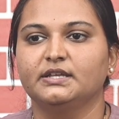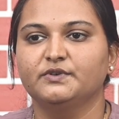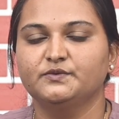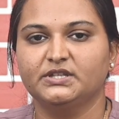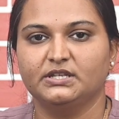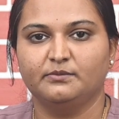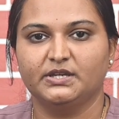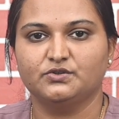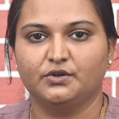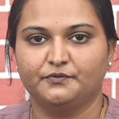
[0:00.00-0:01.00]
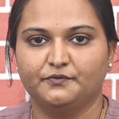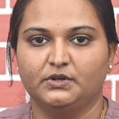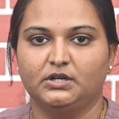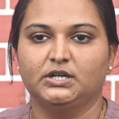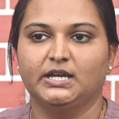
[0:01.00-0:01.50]
given with an image of
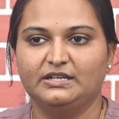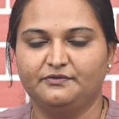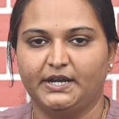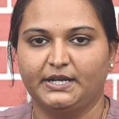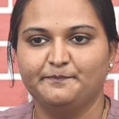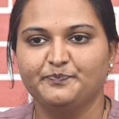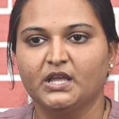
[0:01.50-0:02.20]
elephant.